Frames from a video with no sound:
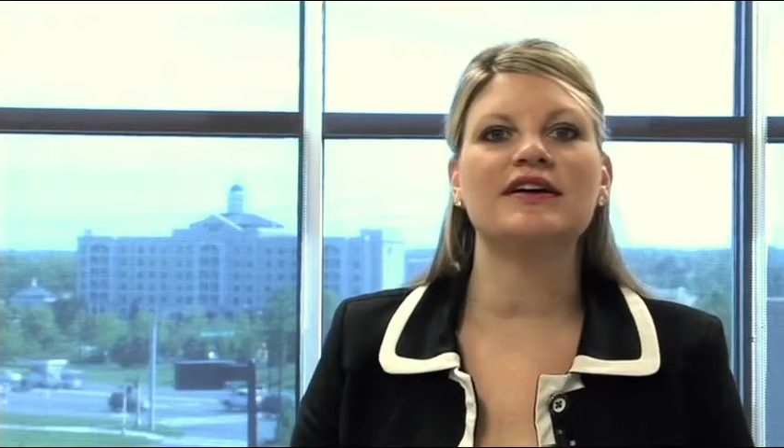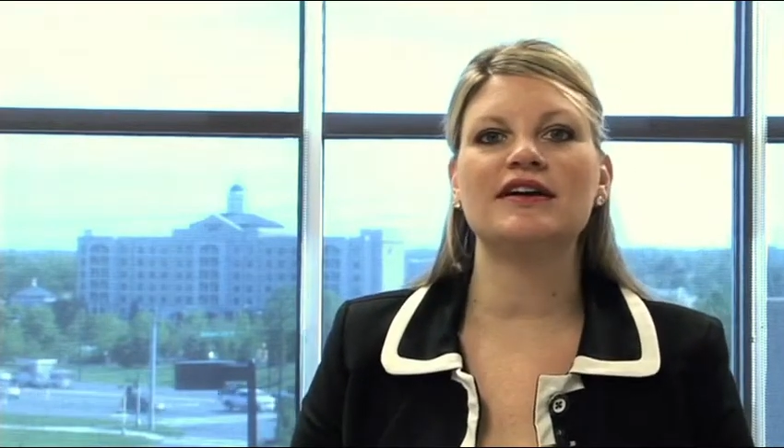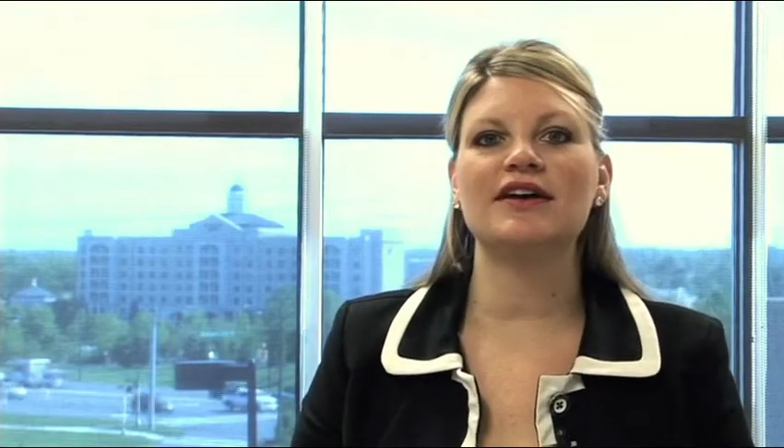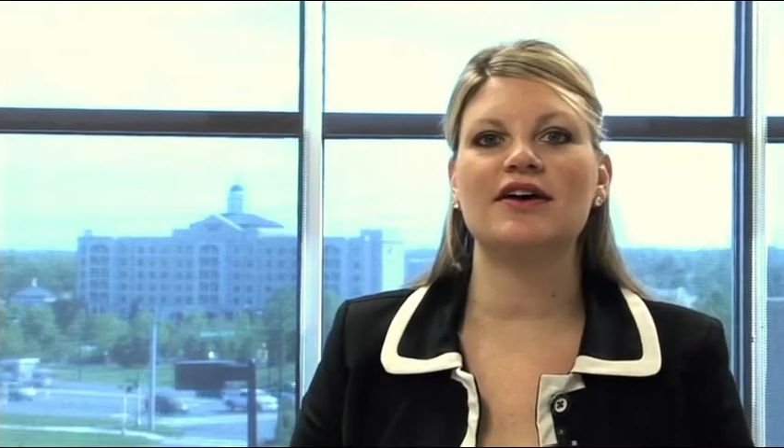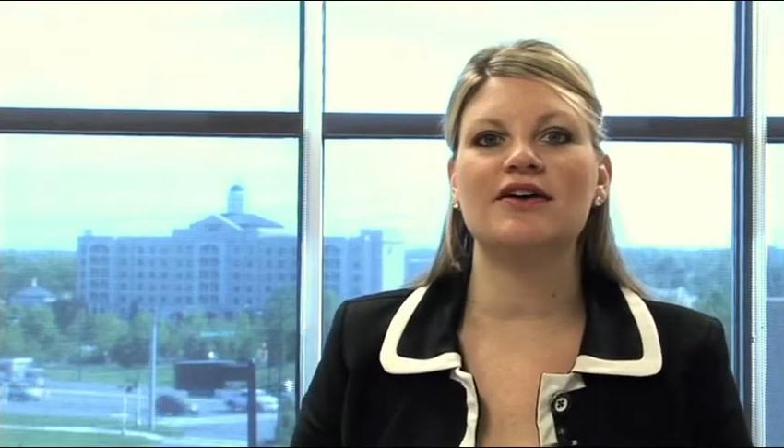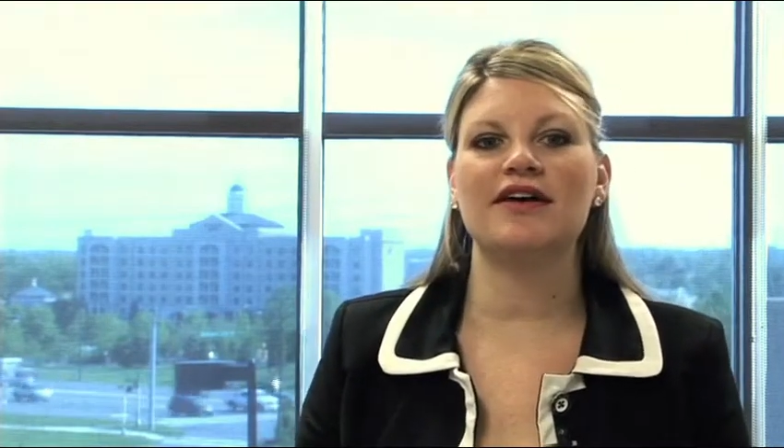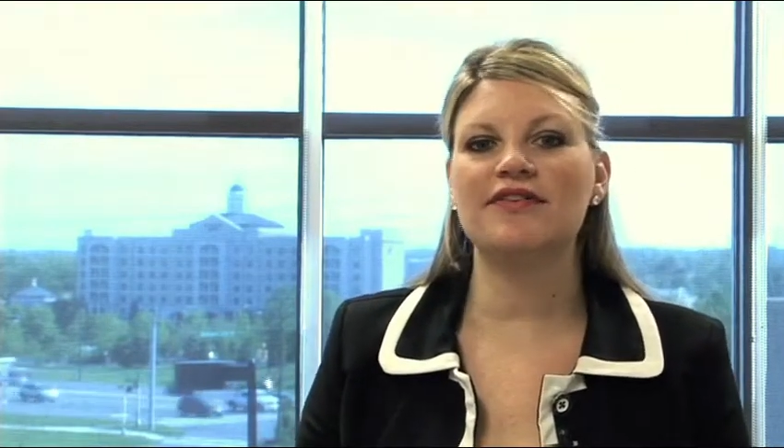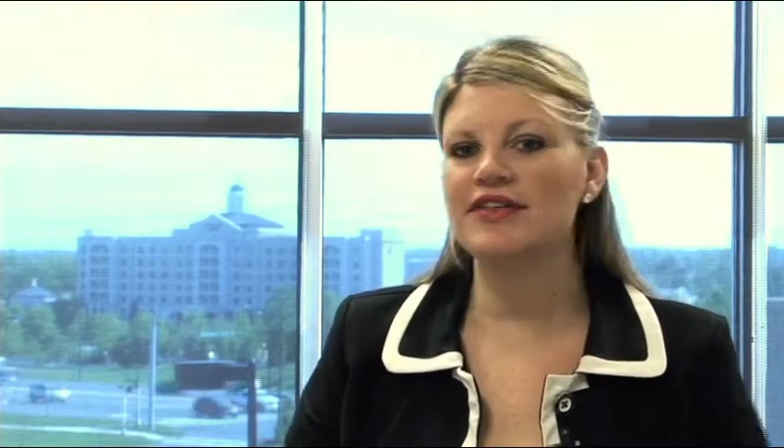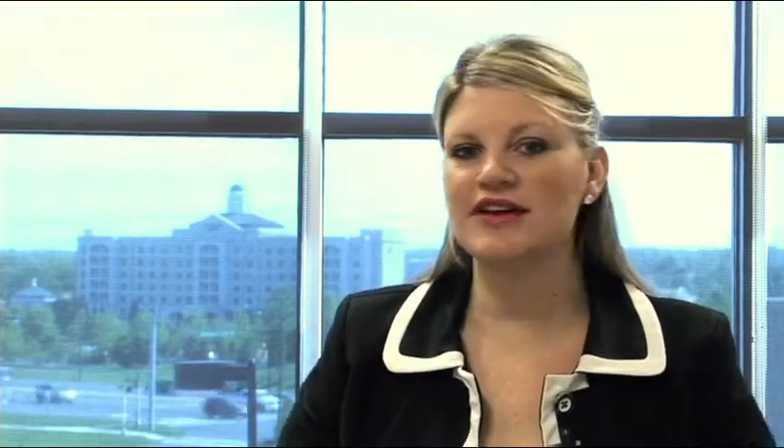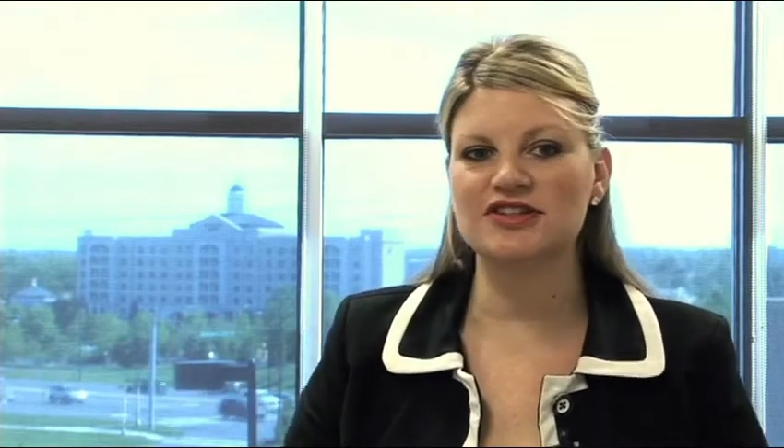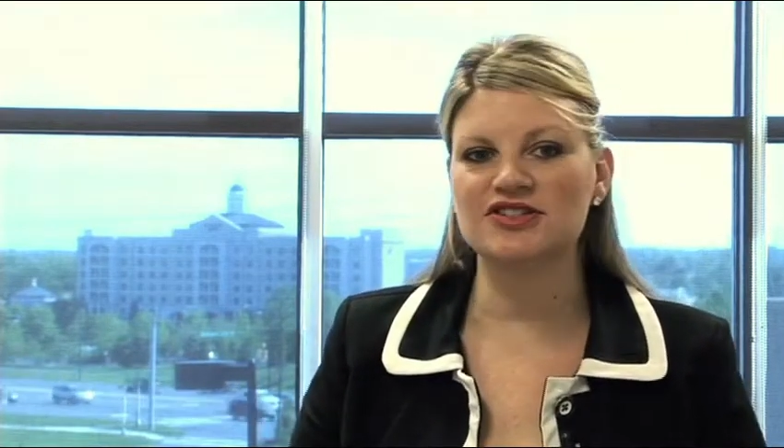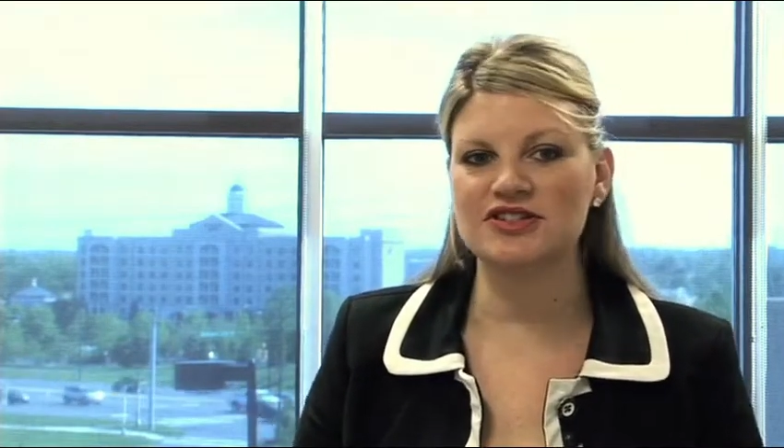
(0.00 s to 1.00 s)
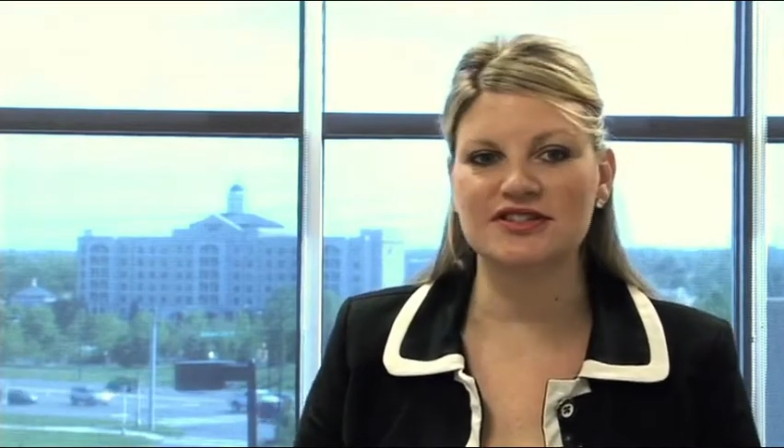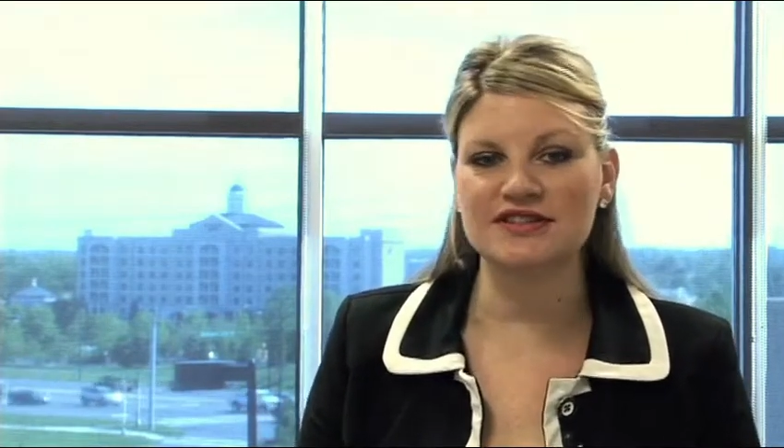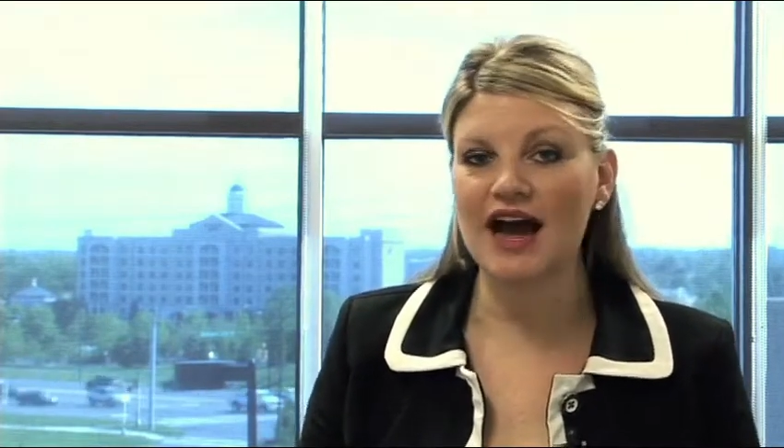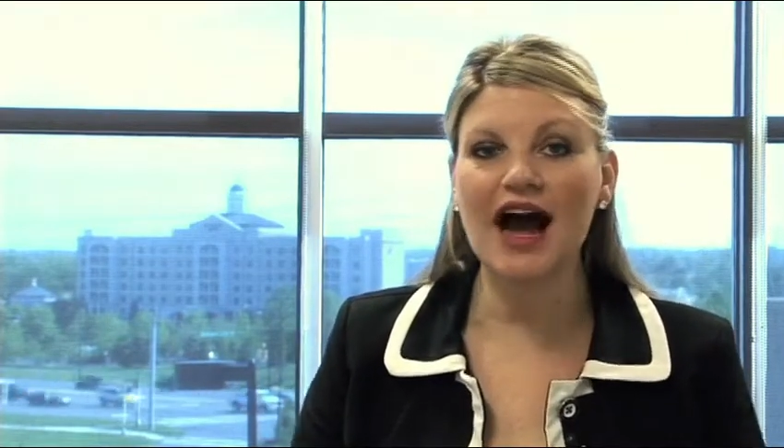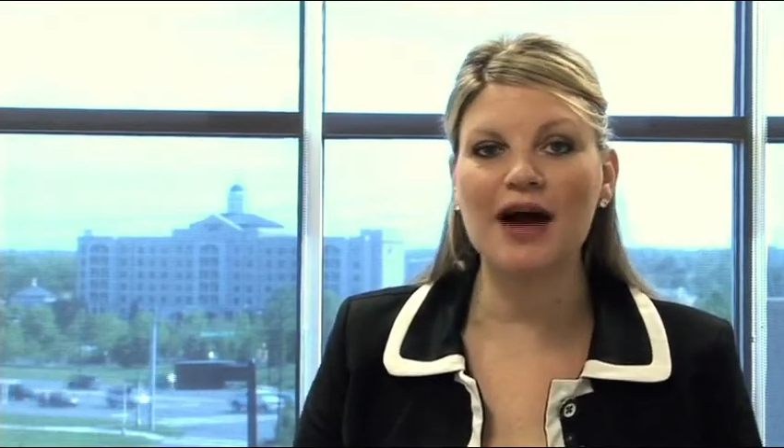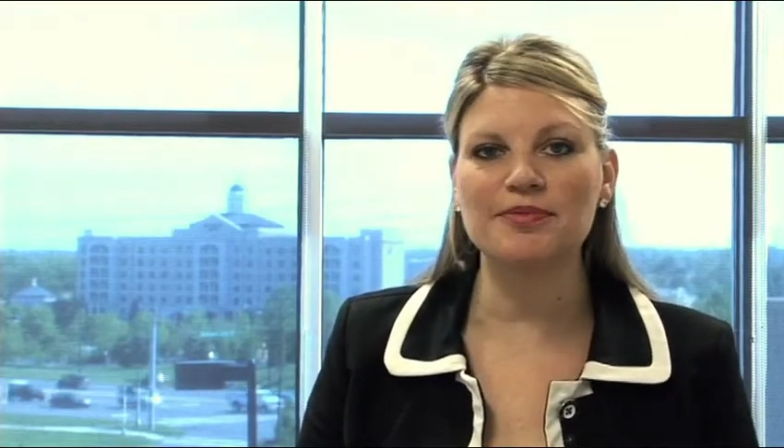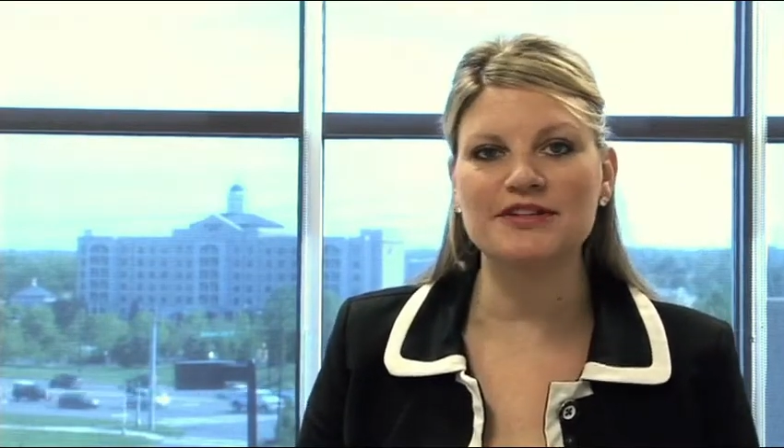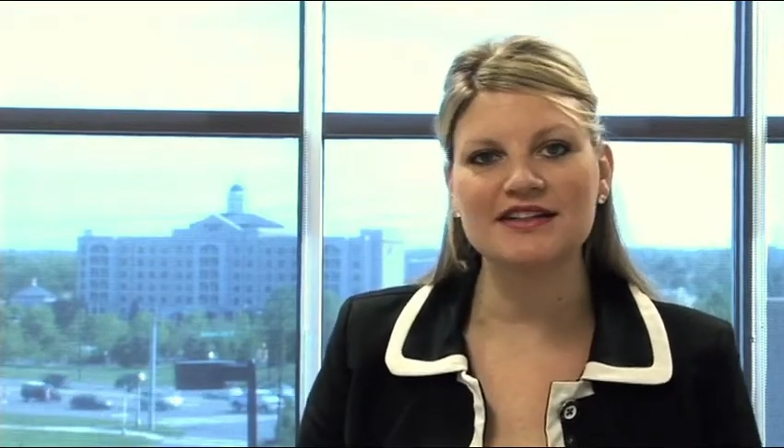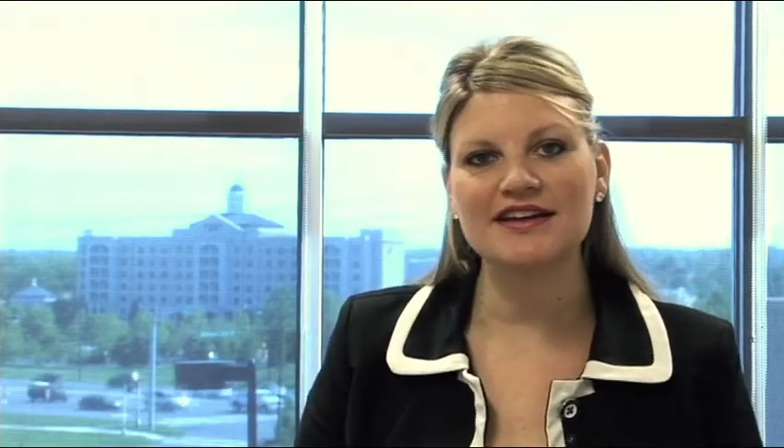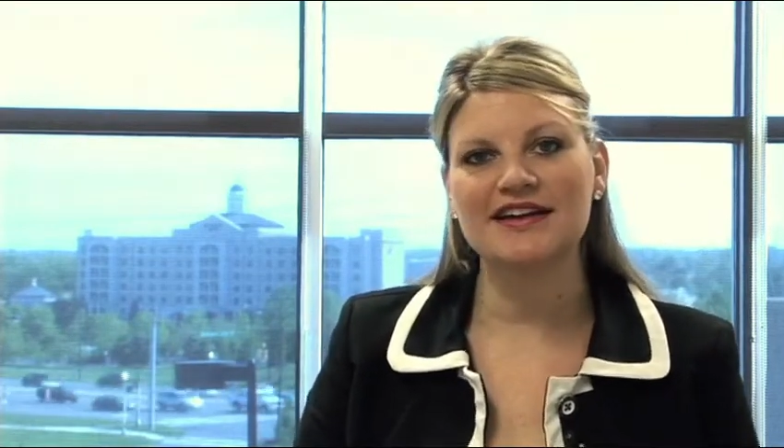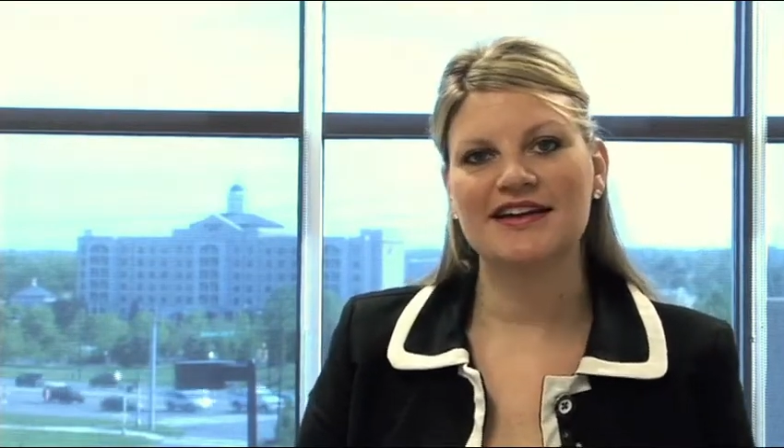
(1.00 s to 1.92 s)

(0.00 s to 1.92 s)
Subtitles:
Everything is just stopped.